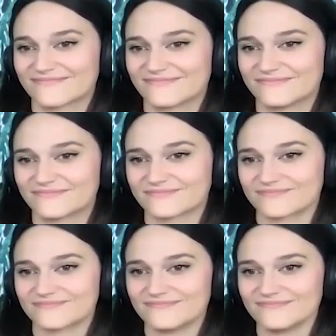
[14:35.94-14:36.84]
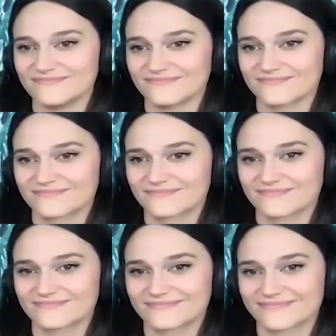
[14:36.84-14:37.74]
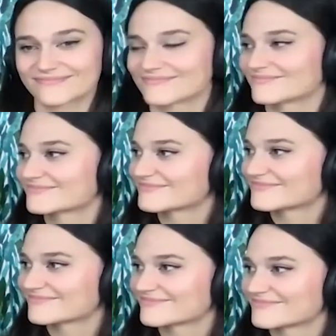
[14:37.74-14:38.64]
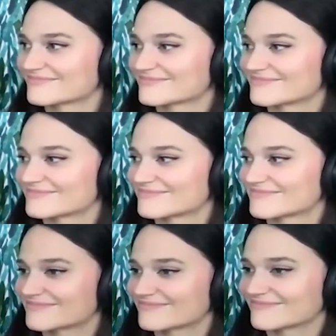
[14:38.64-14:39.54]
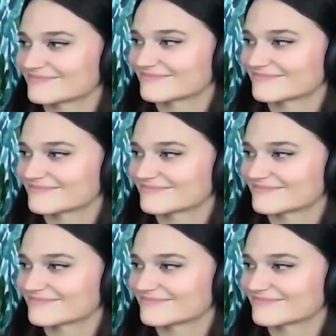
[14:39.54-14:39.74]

No words are spoken by the person on screen.